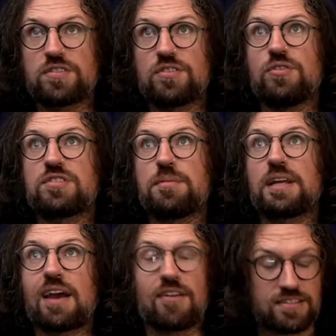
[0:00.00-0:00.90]
So someone
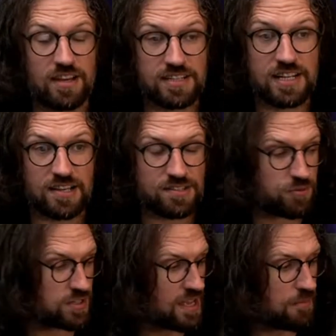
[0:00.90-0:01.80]
like Eric Sardinas,
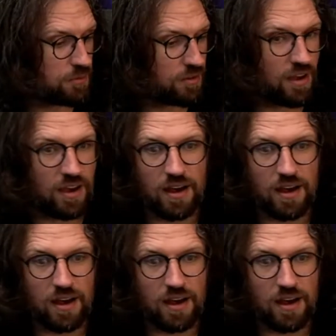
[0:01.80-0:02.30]
for example,